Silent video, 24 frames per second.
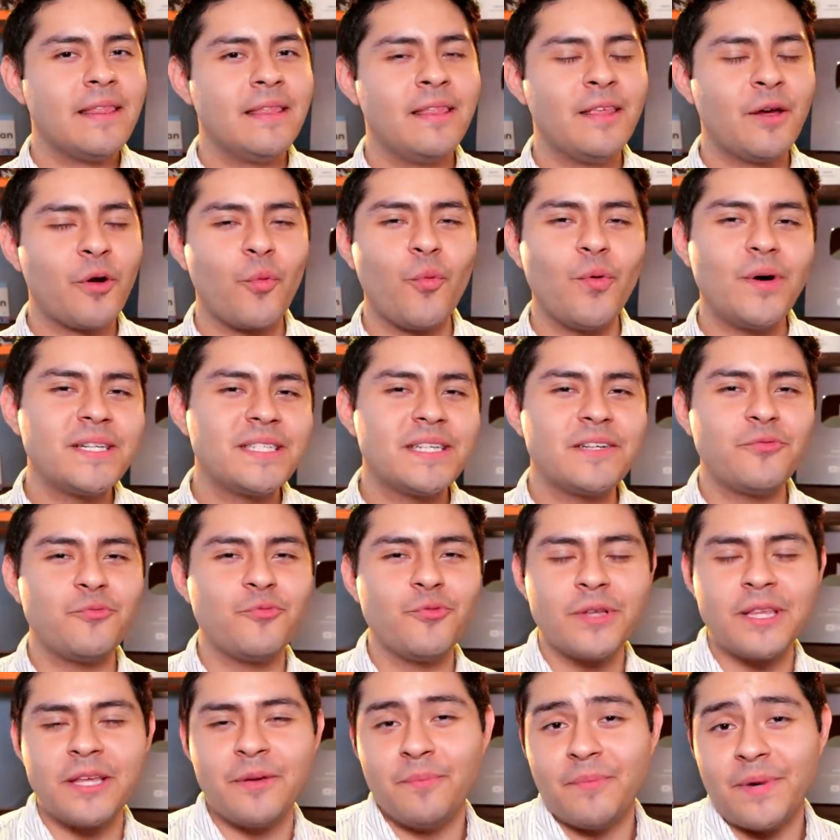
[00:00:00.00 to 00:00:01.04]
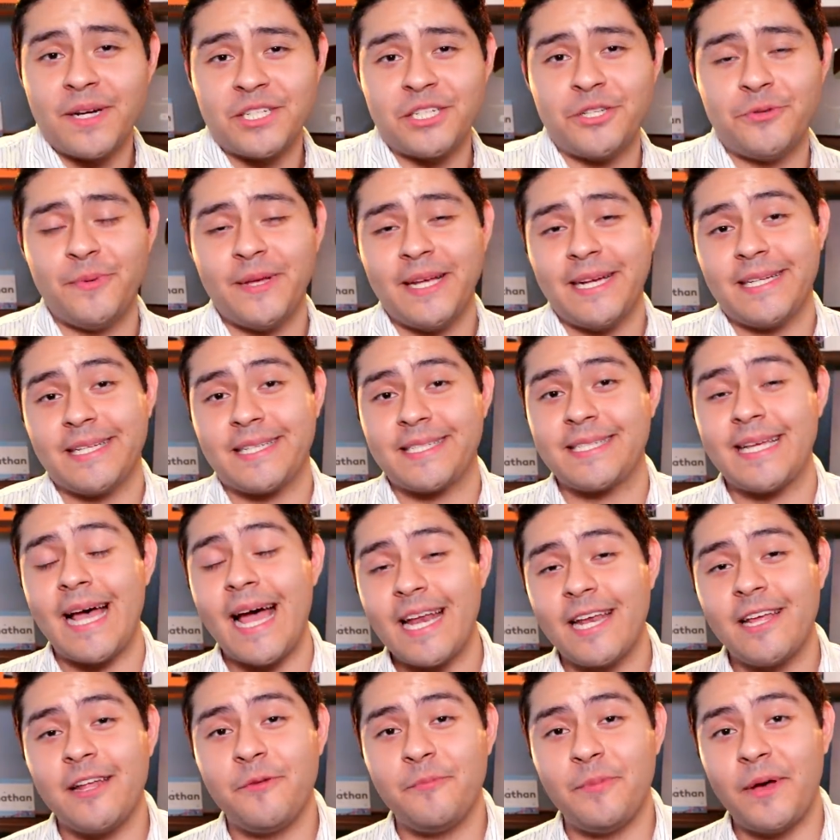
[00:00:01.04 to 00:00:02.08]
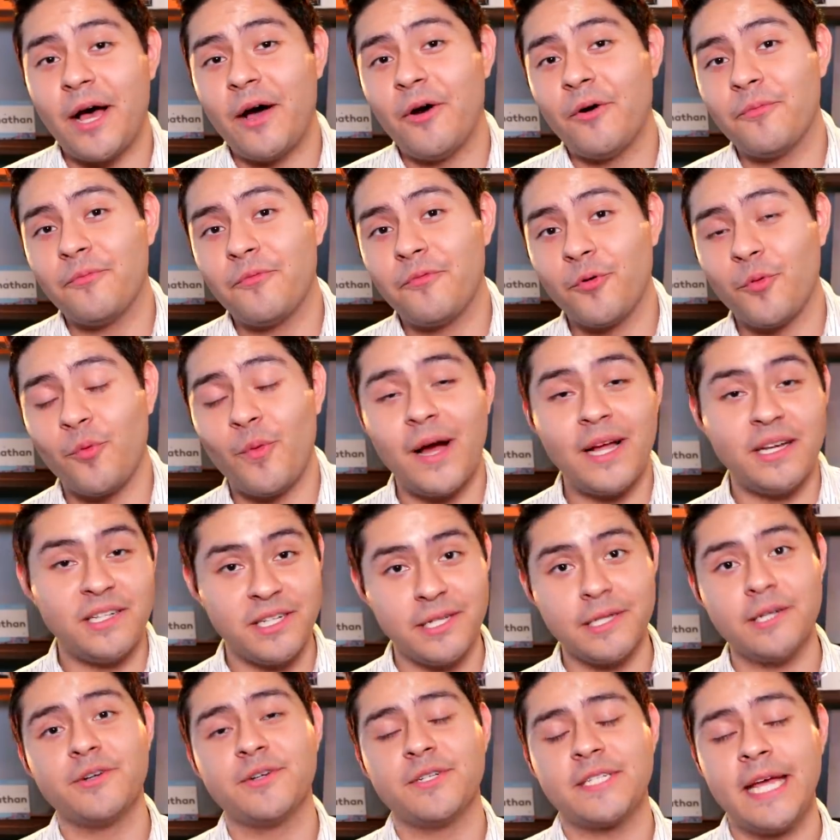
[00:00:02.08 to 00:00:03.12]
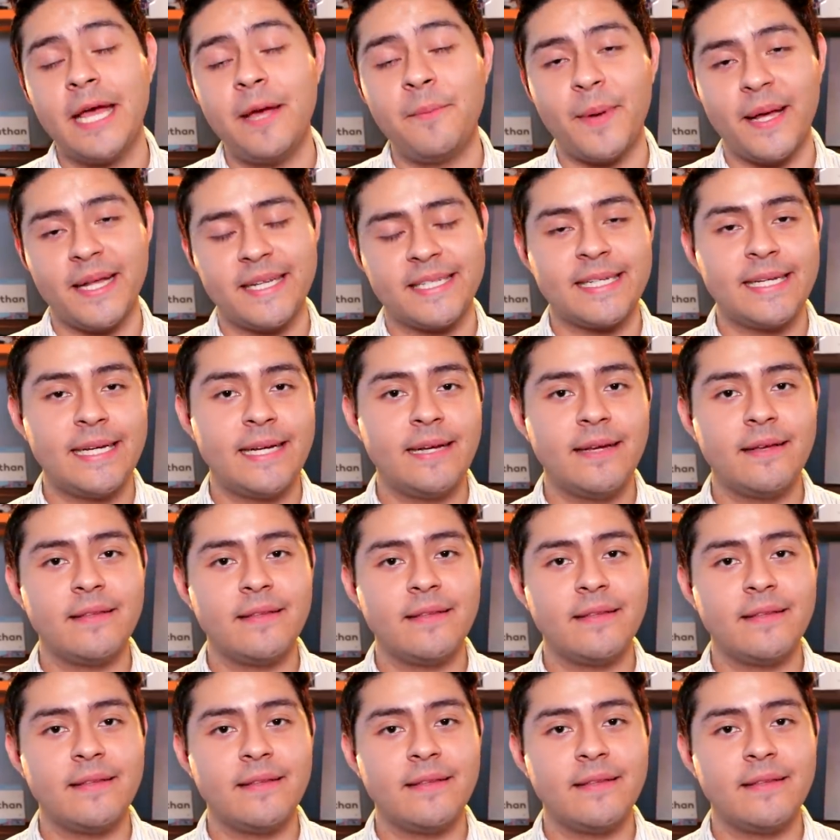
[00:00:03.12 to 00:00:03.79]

there wasn't really much to be excited about for YG Entertainment.